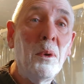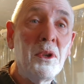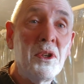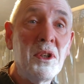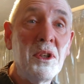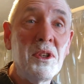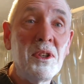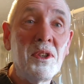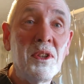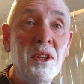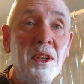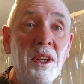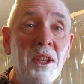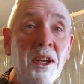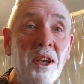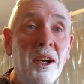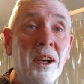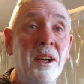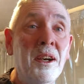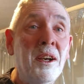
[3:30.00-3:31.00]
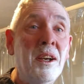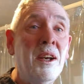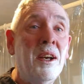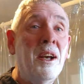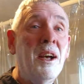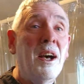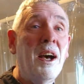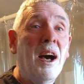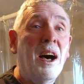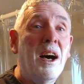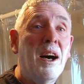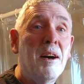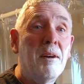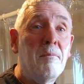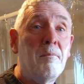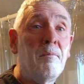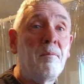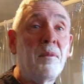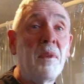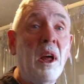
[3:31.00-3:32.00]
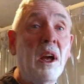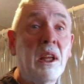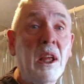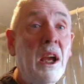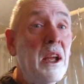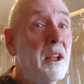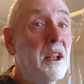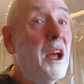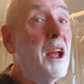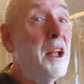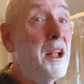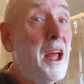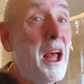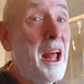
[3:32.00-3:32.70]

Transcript: which is the, uh, um, again,